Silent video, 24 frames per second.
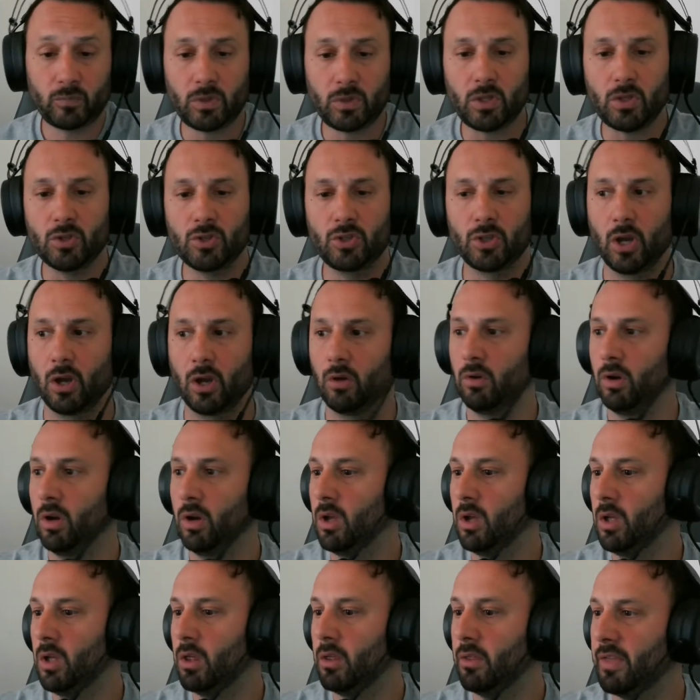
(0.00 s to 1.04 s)
So
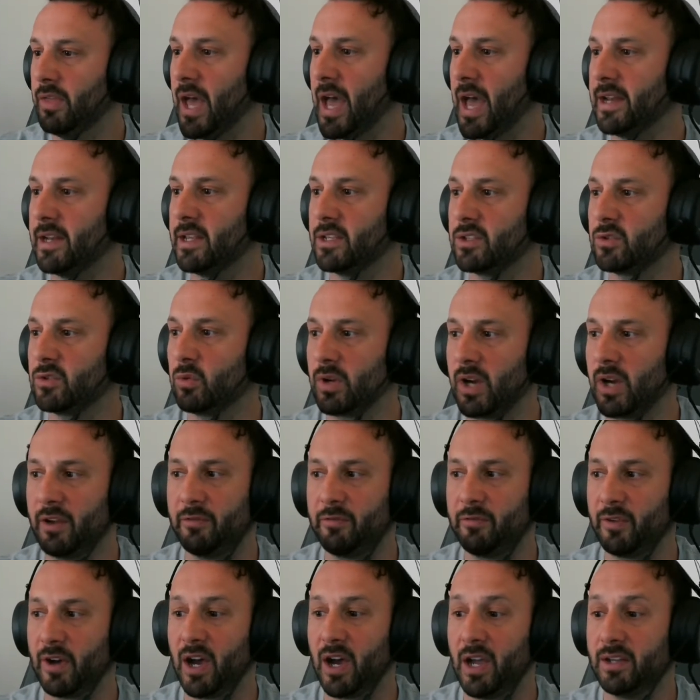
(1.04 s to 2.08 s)
that is what I
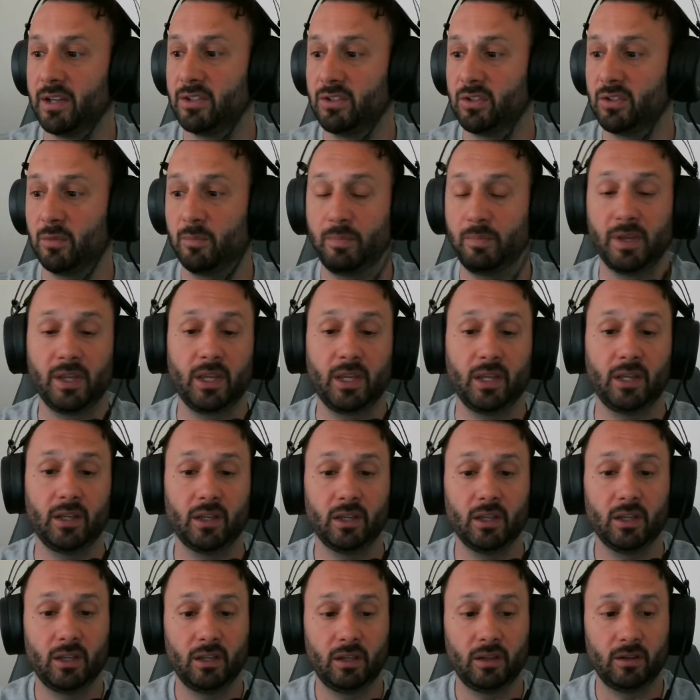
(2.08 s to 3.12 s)
find to be
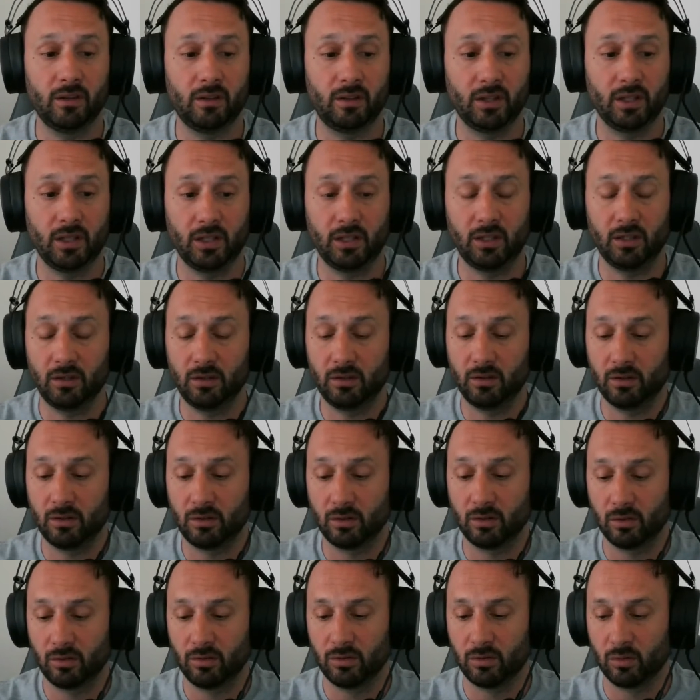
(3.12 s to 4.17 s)
the
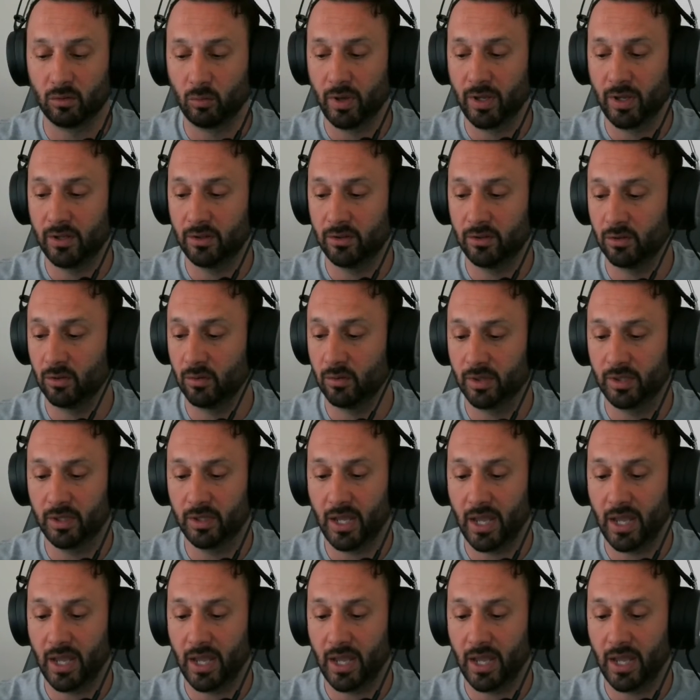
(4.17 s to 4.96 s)
way to do it.